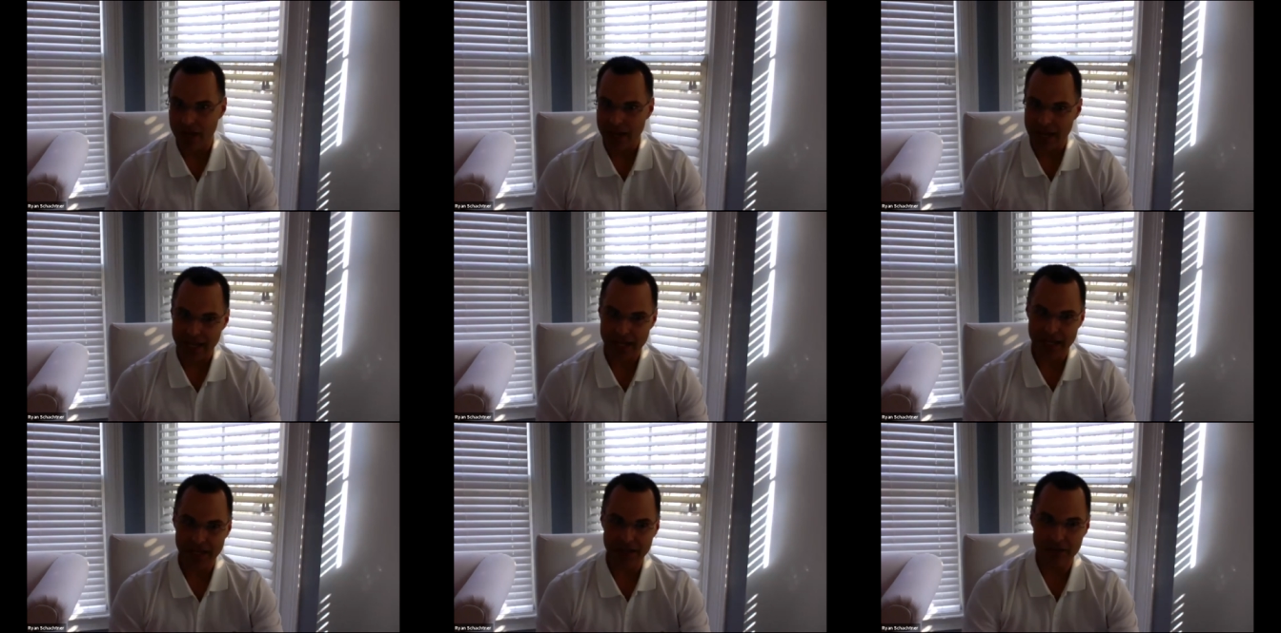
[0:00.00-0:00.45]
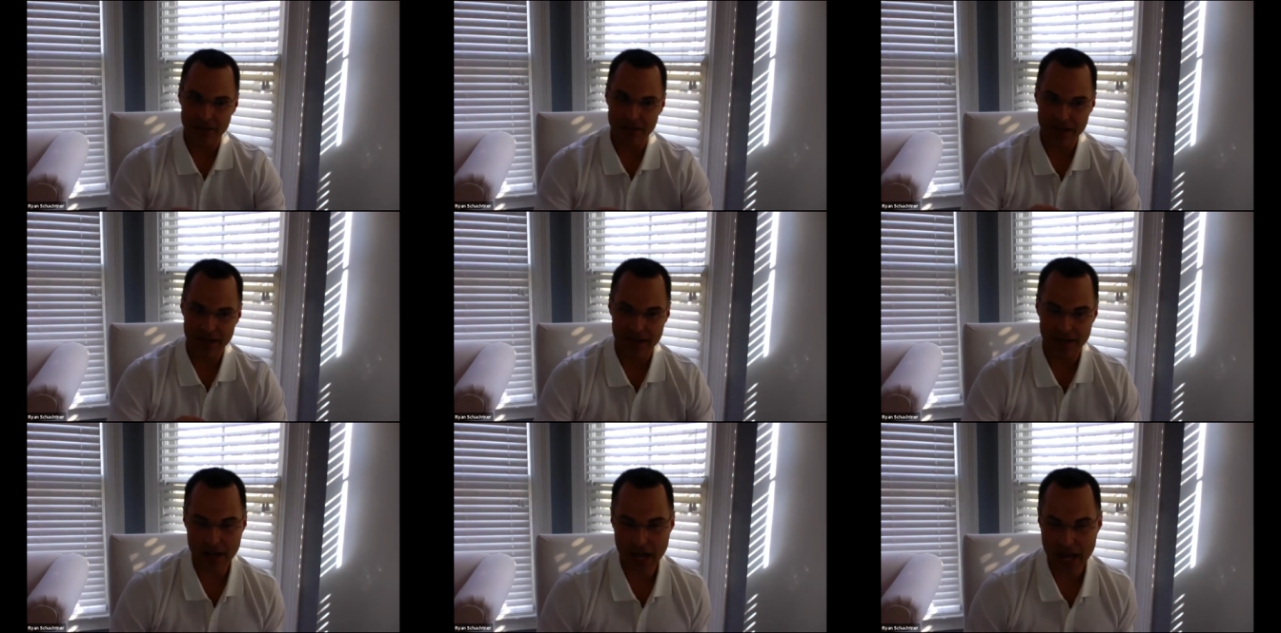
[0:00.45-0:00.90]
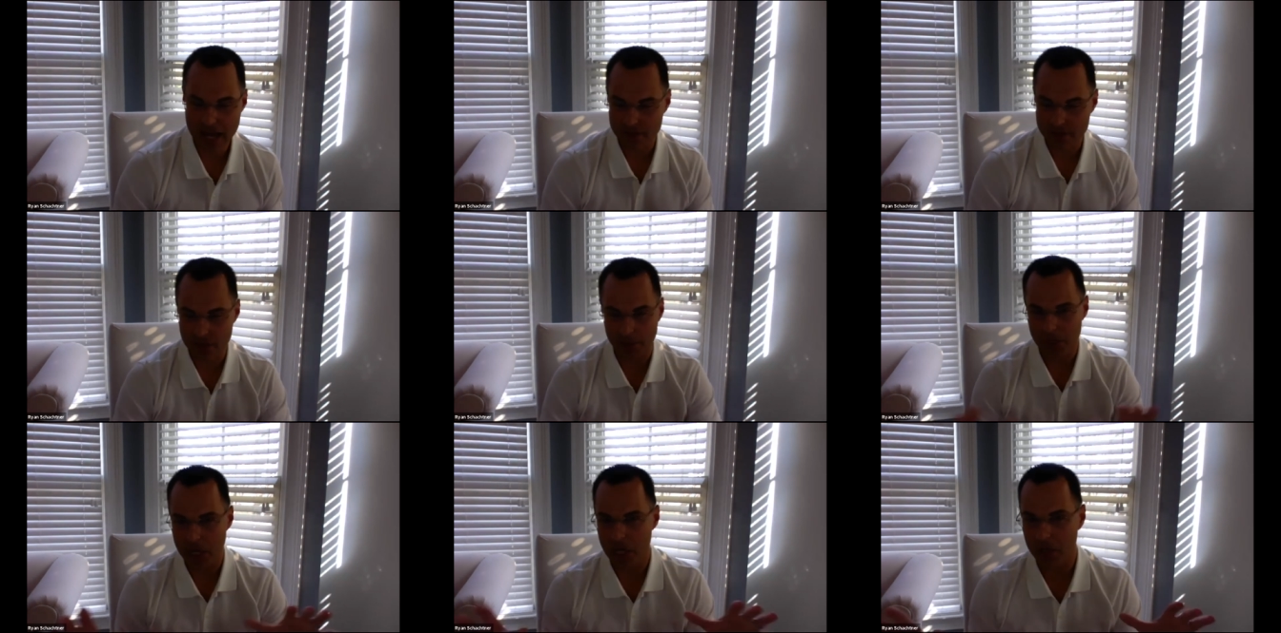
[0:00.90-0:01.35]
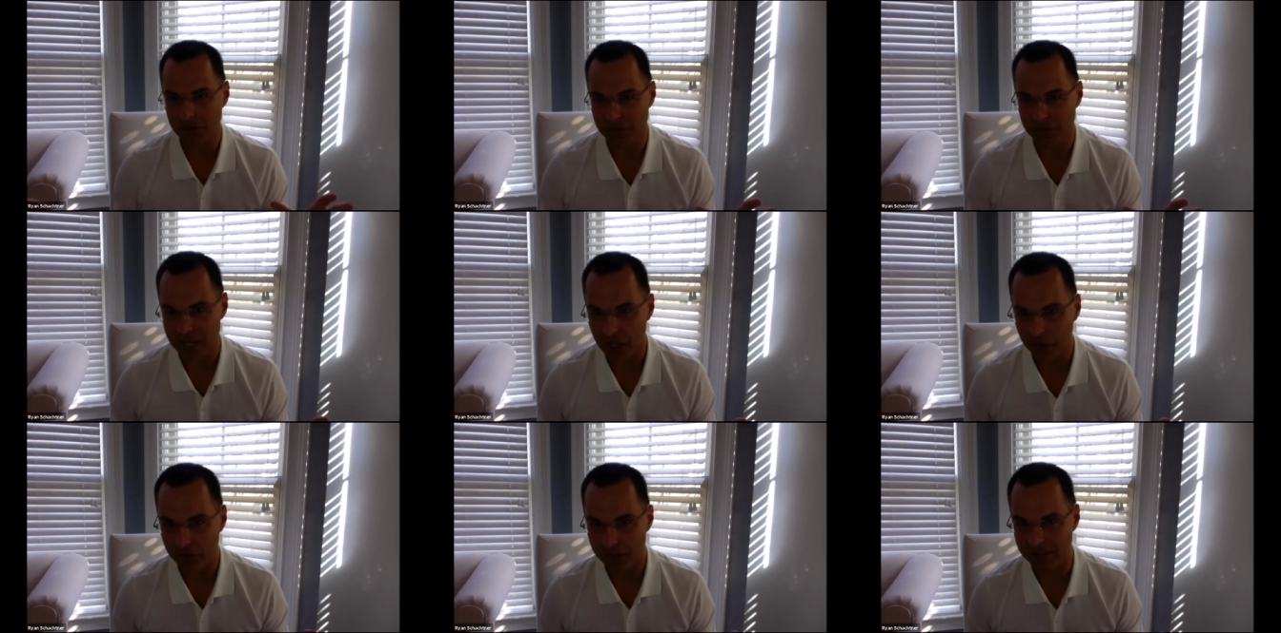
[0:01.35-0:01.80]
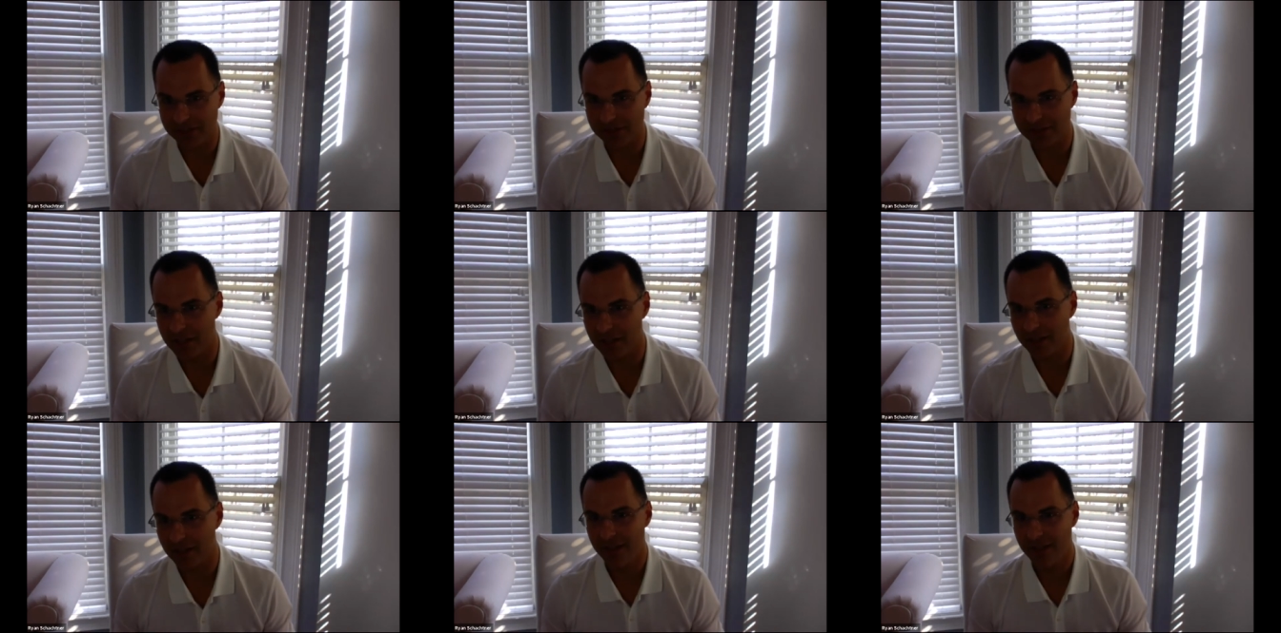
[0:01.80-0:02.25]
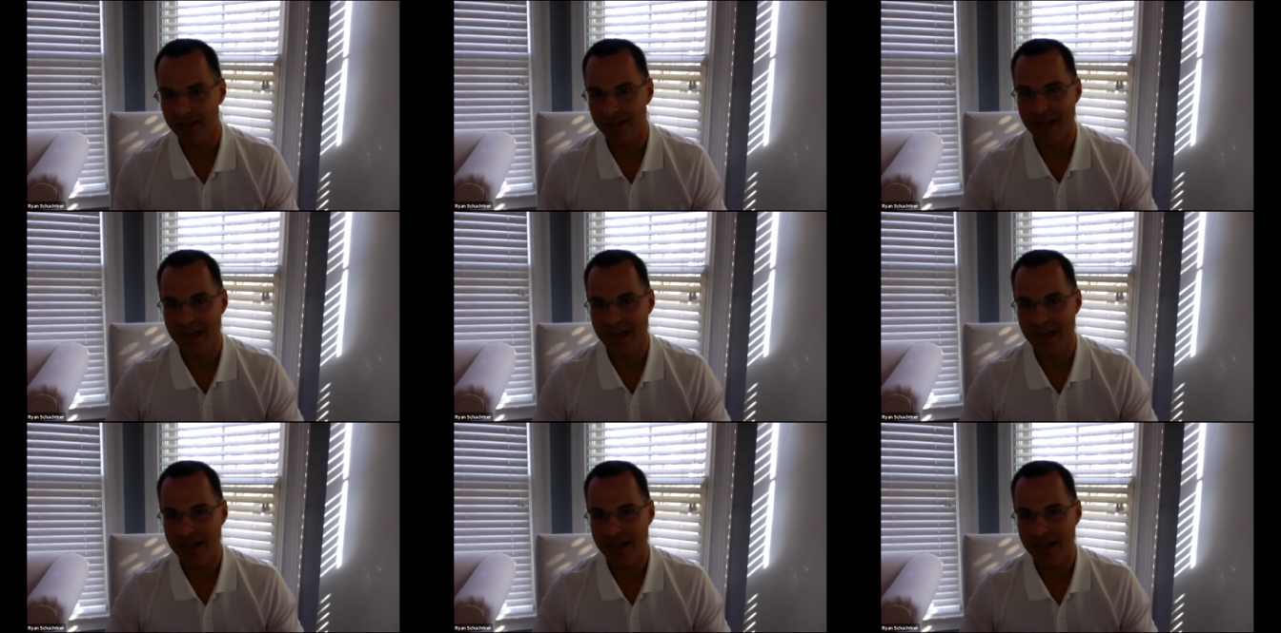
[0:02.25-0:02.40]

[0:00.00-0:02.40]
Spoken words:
And I don't tell this to